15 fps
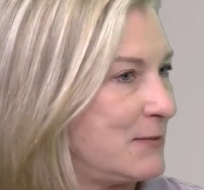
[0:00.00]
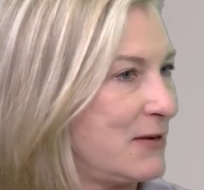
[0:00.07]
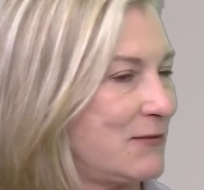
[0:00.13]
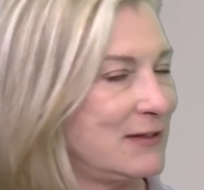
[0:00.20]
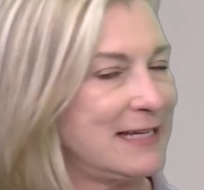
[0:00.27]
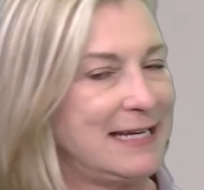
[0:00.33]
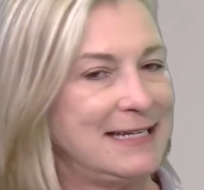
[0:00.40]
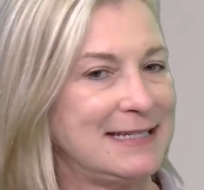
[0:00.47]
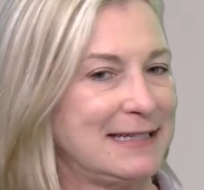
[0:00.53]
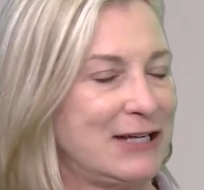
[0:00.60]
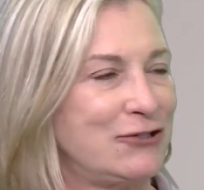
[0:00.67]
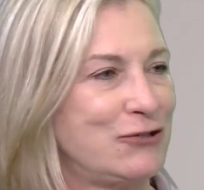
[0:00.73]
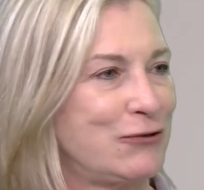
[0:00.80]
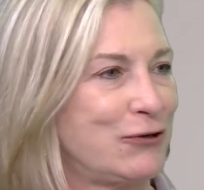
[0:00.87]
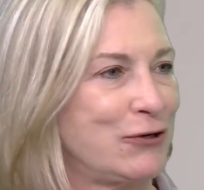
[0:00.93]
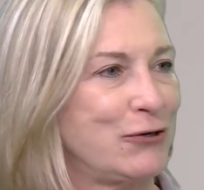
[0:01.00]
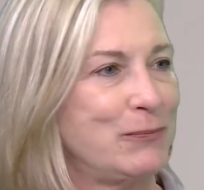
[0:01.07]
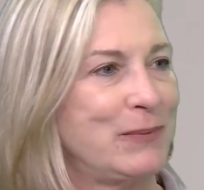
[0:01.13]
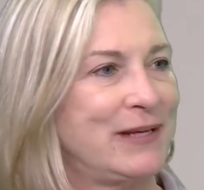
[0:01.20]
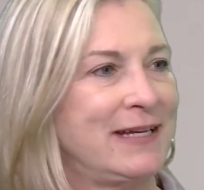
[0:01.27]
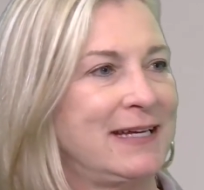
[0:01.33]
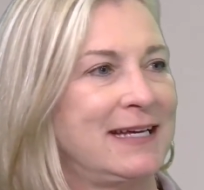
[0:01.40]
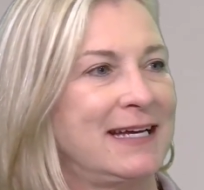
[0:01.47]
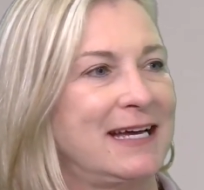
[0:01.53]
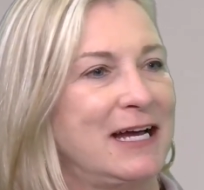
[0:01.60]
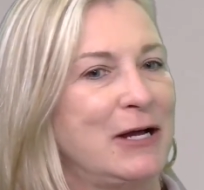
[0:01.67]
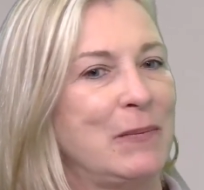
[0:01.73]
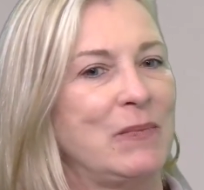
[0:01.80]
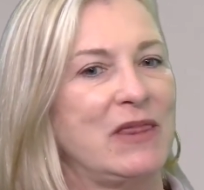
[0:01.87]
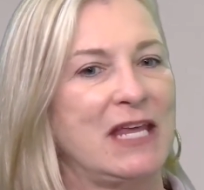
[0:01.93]
We have a ladies' lunch group,
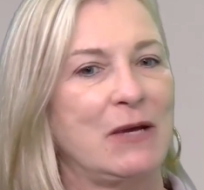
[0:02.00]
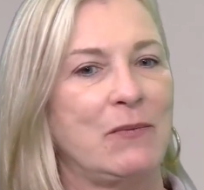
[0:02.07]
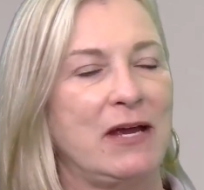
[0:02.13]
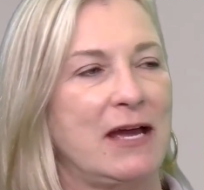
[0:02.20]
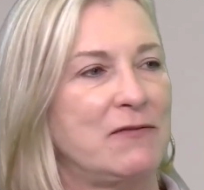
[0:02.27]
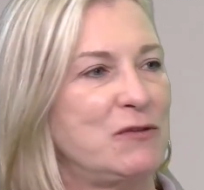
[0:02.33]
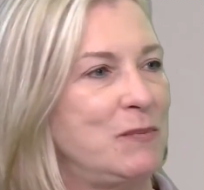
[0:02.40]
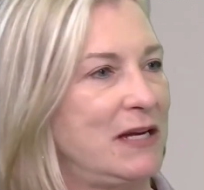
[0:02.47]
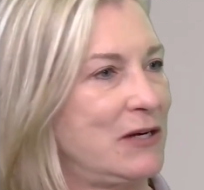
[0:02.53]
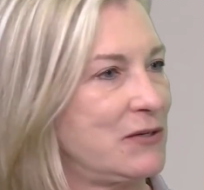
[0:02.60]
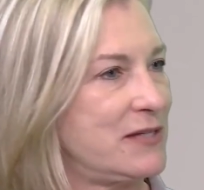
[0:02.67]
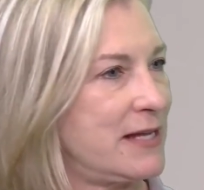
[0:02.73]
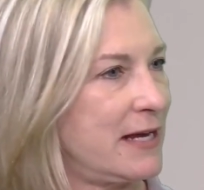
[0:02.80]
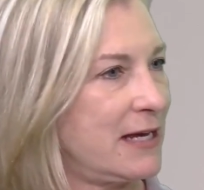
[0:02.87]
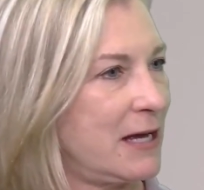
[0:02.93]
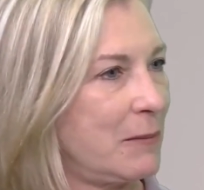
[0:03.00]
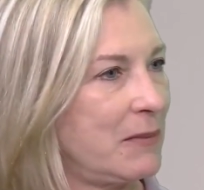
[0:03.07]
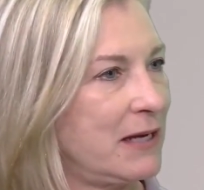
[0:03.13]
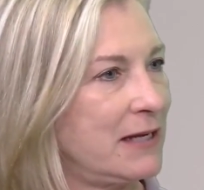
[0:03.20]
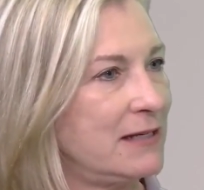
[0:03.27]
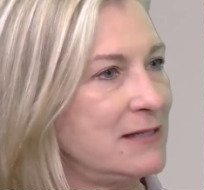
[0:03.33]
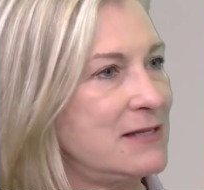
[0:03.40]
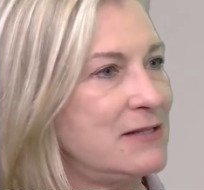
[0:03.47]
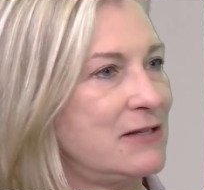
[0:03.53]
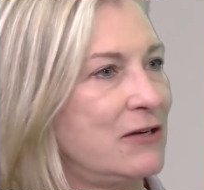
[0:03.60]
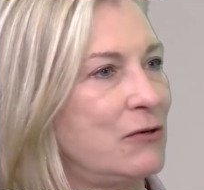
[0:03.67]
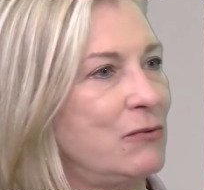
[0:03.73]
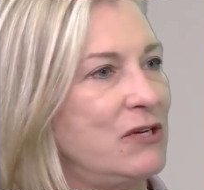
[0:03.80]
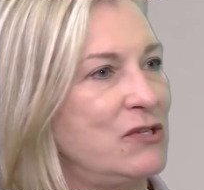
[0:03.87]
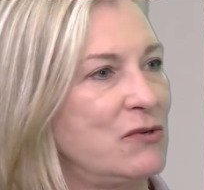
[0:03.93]
and we have speakers that come in.
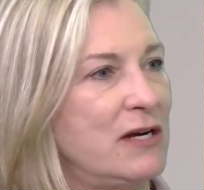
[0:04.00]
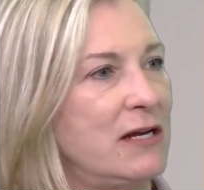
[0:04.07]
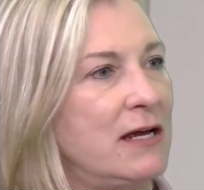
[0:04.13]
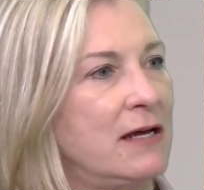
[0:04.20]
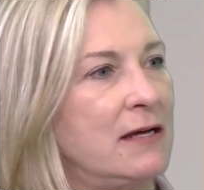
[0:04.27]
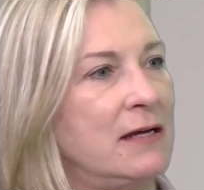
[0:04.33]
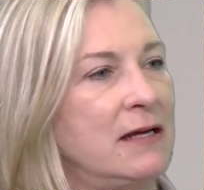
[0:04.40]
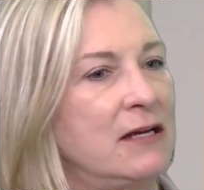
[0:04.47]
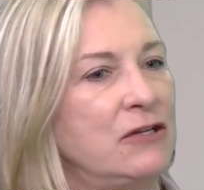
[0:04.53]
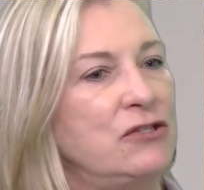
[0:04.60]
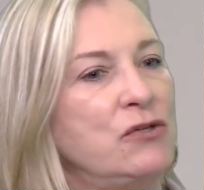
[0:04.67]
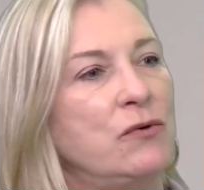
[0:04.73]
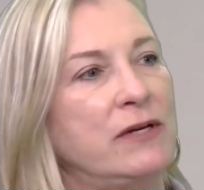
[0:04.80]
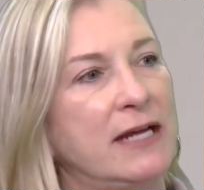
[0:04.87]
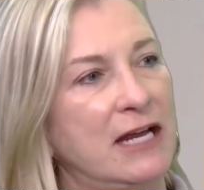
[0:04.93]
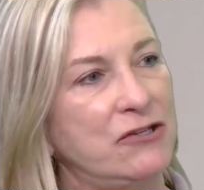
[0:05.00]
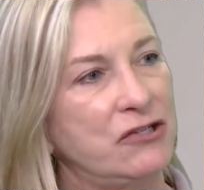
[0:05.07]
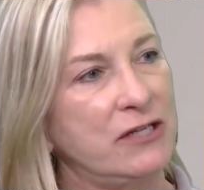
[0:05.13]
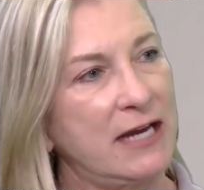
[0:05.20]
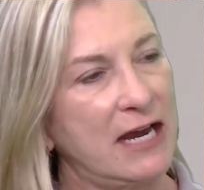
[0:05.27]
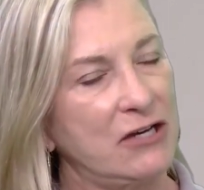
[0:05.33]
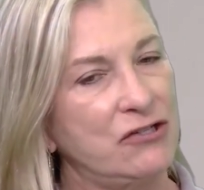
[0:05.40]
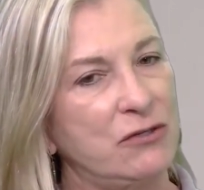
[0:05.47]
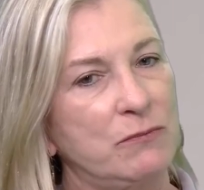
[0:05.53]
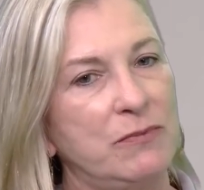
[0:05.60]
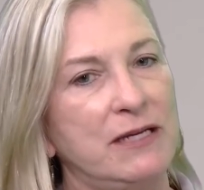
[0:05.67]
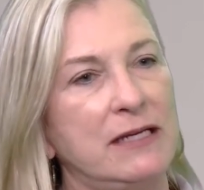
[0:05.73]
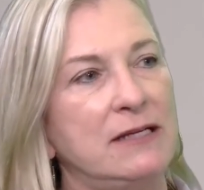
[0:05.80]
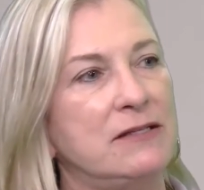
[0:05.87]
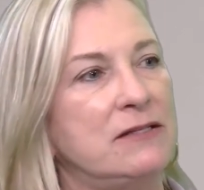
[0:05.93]
So we try to do an education
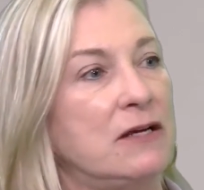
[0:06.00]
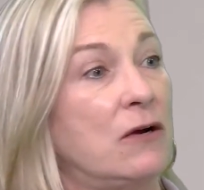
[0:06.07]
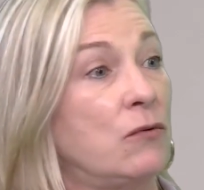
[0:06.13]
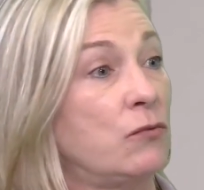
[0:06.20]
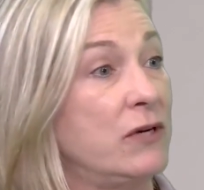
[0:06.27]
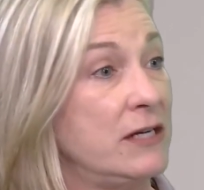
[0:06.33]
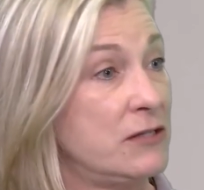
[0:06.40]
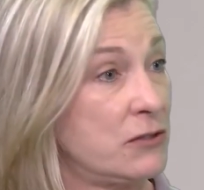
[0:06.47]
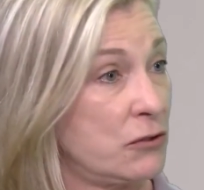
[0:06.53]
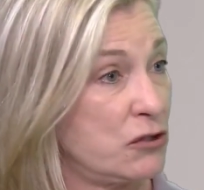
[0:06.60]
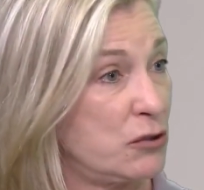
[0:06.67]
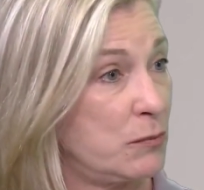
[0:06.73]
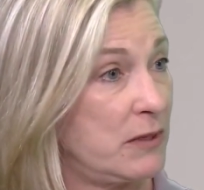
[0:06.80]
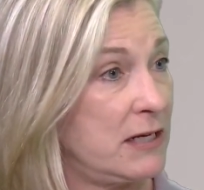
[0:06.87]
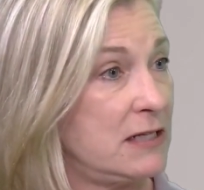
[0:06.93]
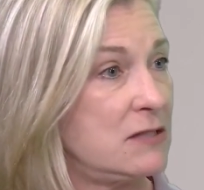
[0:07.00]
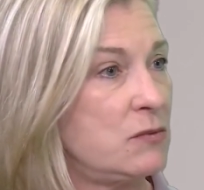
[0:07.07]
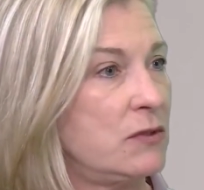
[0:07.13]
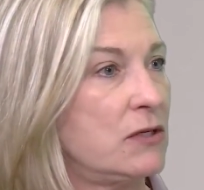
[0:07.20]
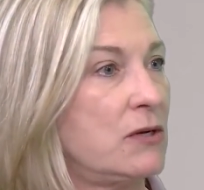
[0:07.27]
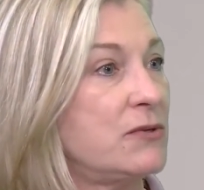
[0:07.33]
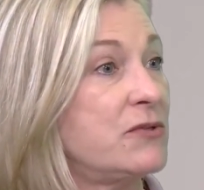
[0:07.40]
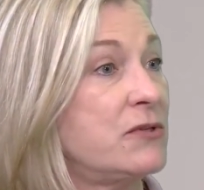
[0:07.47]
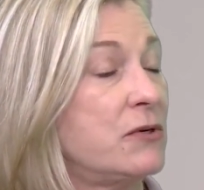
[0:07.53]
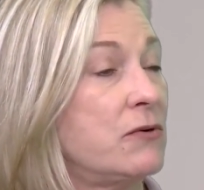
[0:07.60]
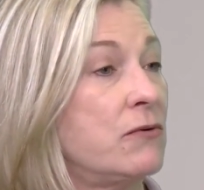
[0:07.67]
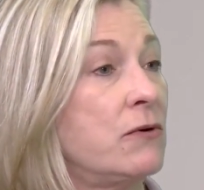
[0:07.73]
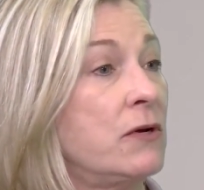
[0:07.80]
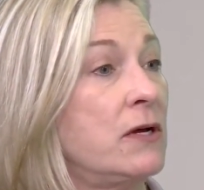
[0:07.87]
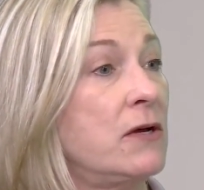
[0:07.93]
piece, a research piece. We
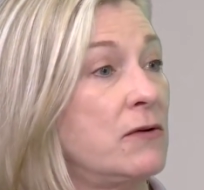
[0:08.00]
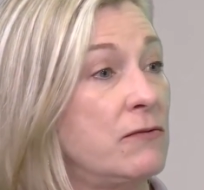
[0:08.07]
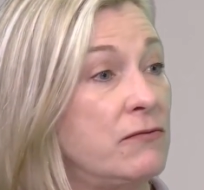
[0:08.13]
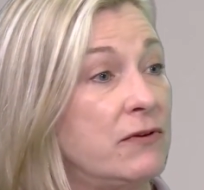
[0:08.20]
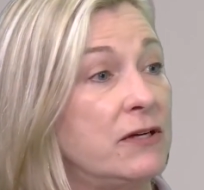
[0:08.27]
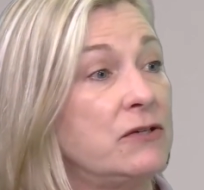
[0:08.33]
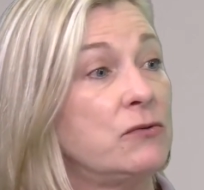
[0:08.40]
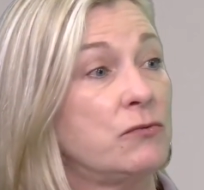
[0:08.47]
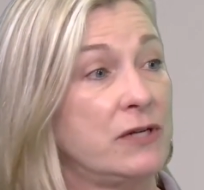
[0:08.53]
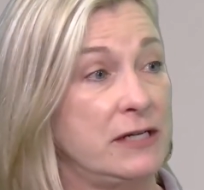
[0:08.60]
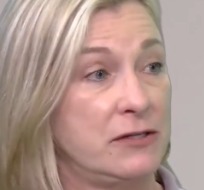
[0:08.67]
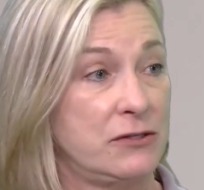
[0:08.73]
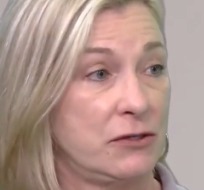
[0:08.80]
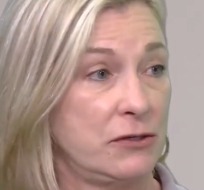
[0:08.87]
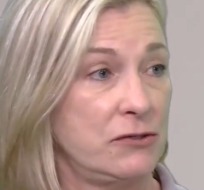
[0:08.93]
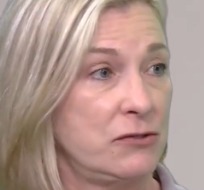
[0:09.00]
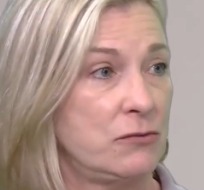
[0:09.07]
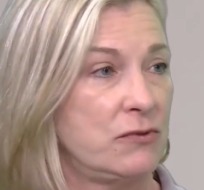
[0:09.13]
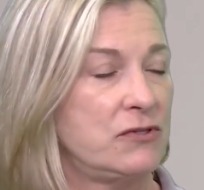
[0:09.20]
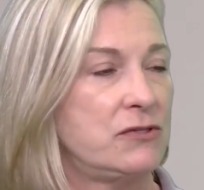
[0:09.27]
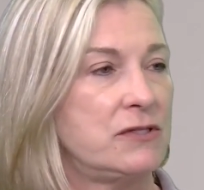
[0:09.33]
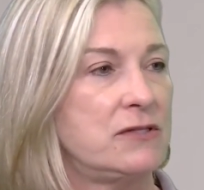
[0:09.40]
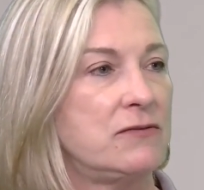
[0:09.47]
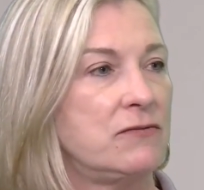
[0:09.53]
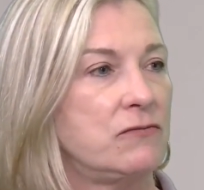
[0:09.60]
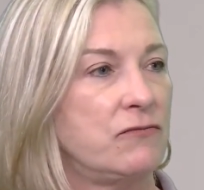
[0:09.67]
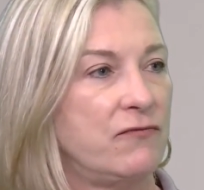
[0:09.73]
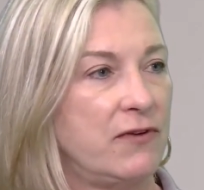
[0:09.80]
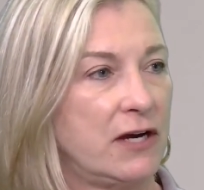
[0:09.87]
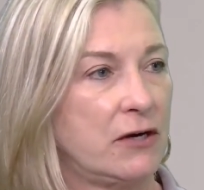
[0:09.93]
also fund research, which is
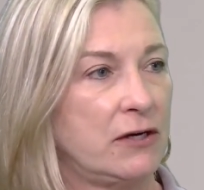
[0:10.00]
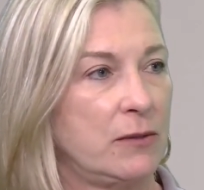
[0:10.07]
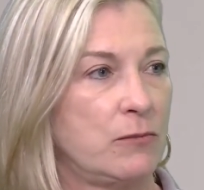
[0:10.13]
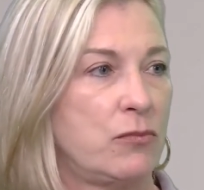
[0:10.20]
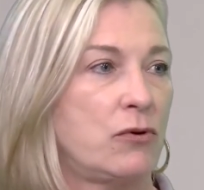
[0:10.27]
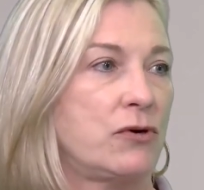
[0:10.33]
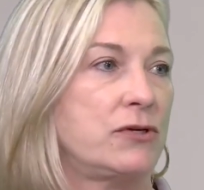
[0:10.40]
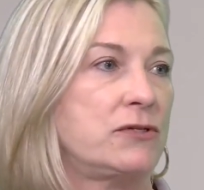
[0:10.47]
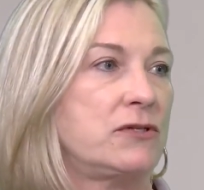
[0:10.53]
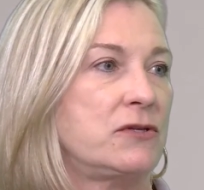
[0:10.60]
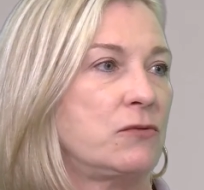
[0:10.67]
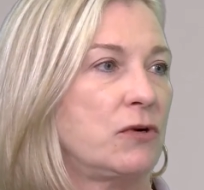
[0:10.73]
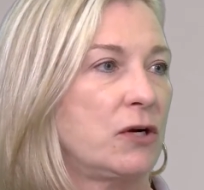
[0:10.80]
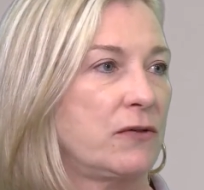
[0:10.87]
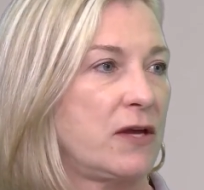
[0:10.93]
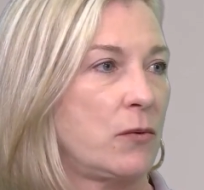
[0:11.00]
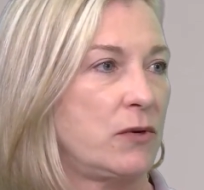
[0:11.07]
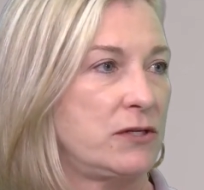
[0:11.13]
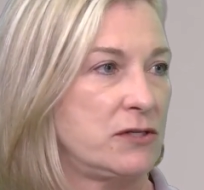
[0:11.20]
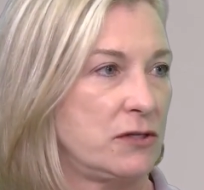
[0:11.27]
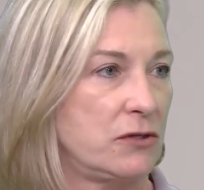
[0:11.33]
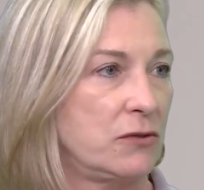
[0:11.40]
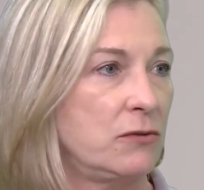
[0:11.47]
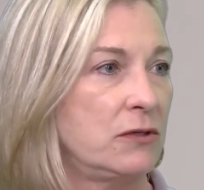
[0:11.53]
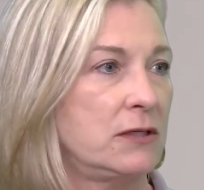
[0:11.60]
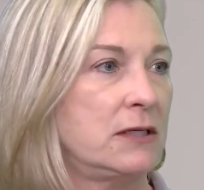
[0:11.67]
very important to the work that we do.